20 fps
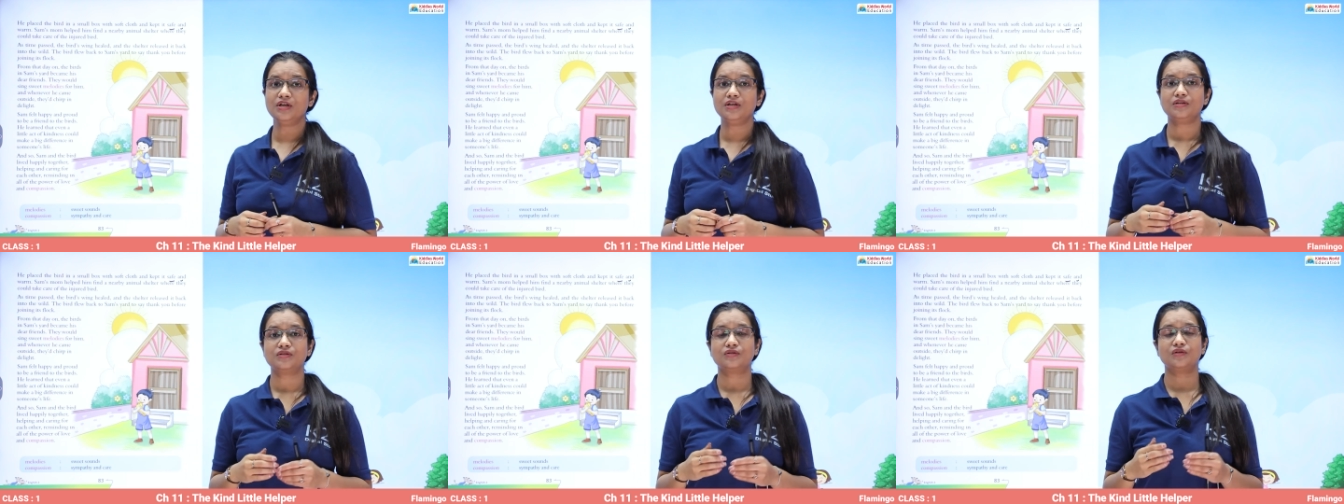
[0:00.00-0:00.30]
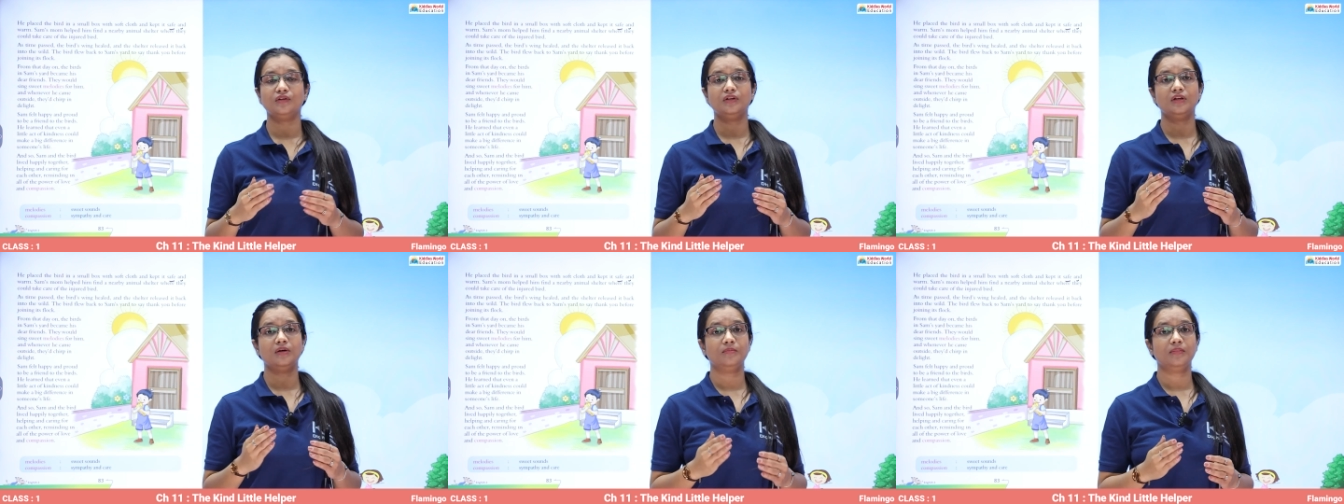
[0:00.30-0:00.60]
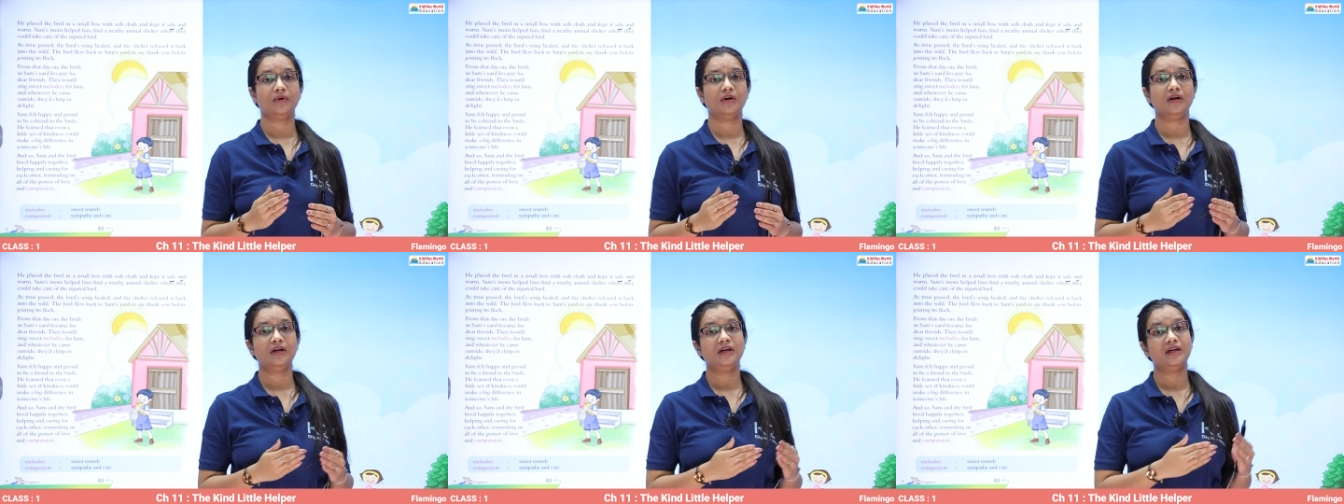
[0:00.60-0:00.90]
So the
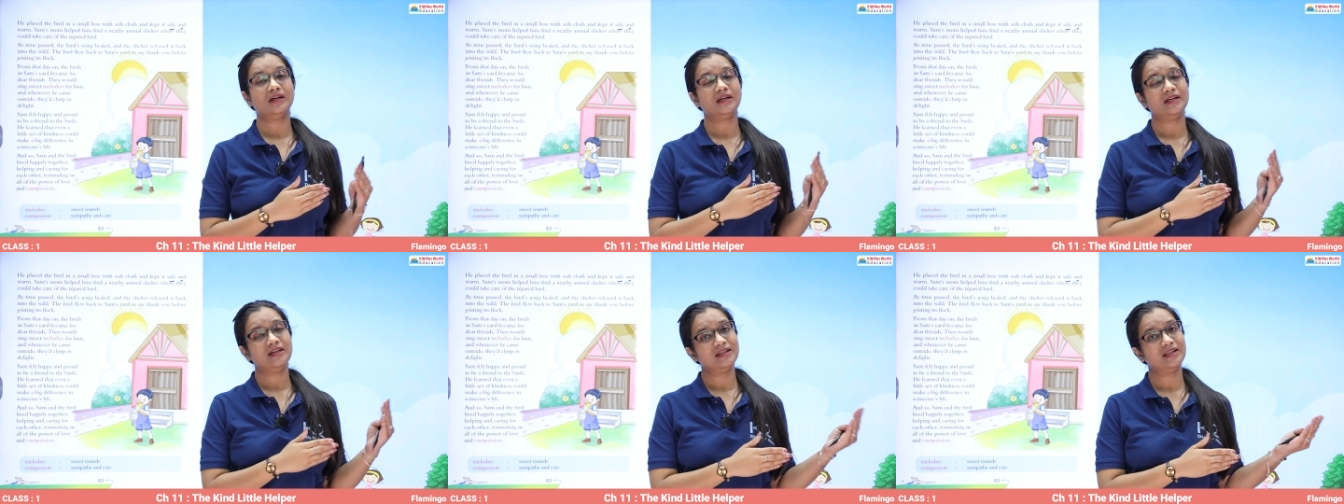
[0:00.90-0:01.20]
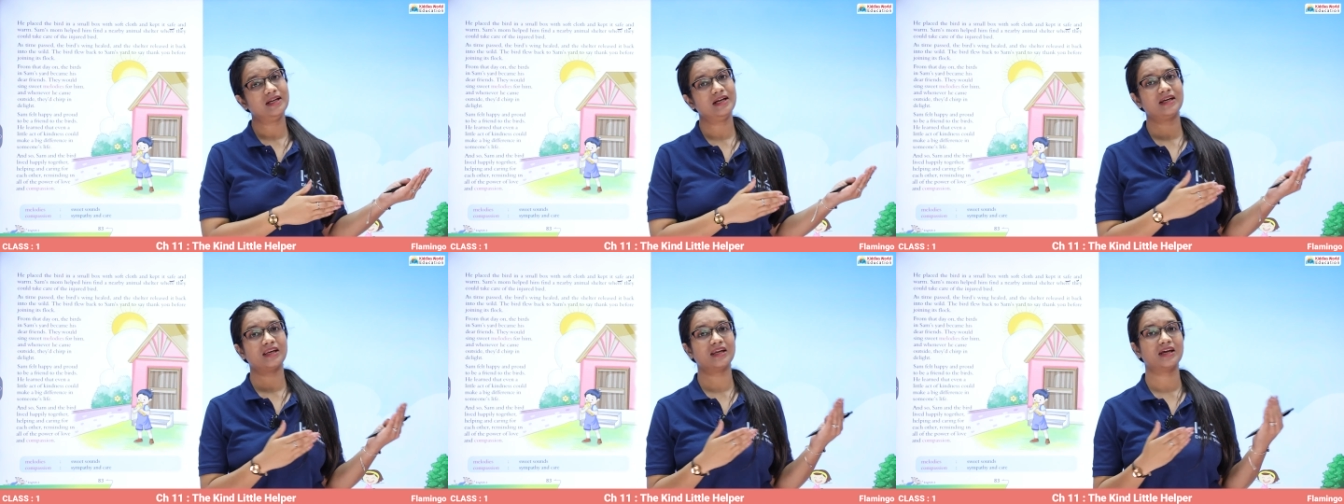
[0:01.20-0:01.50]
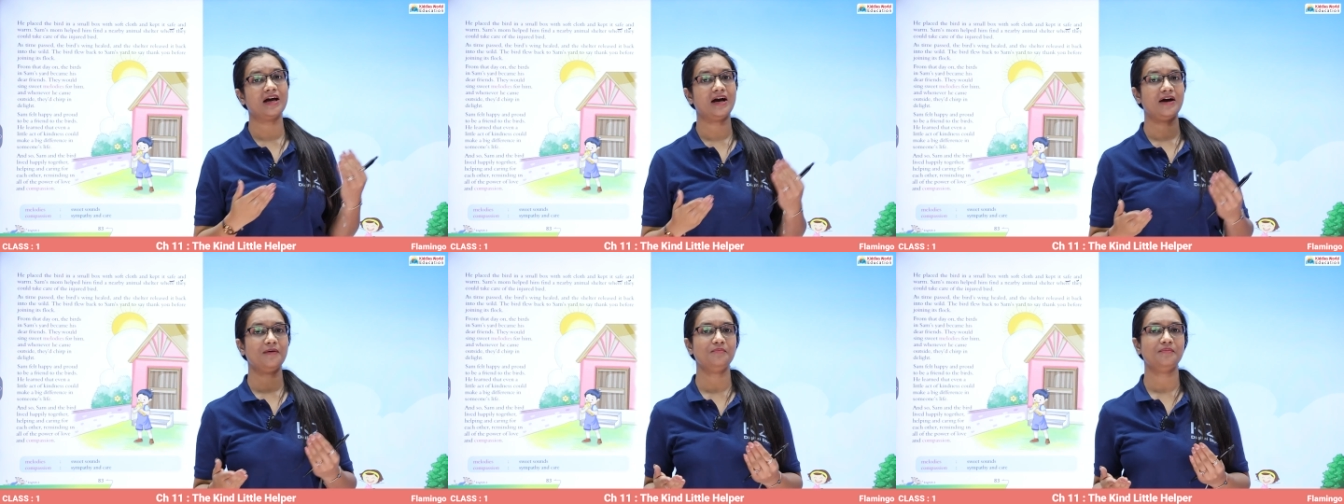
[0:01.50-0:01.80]
bird did
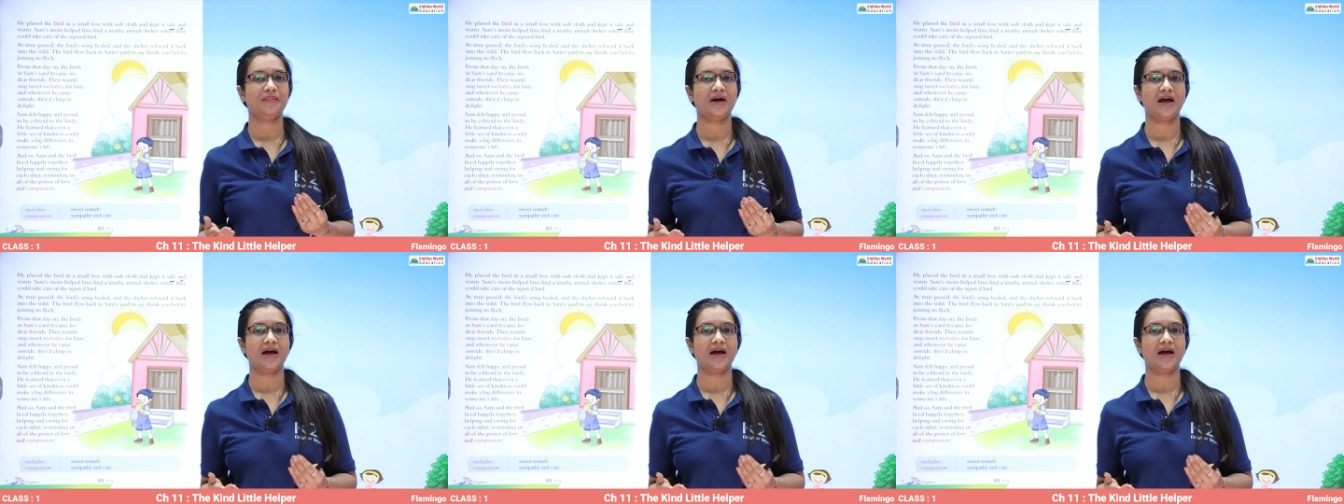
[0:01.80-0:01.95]
come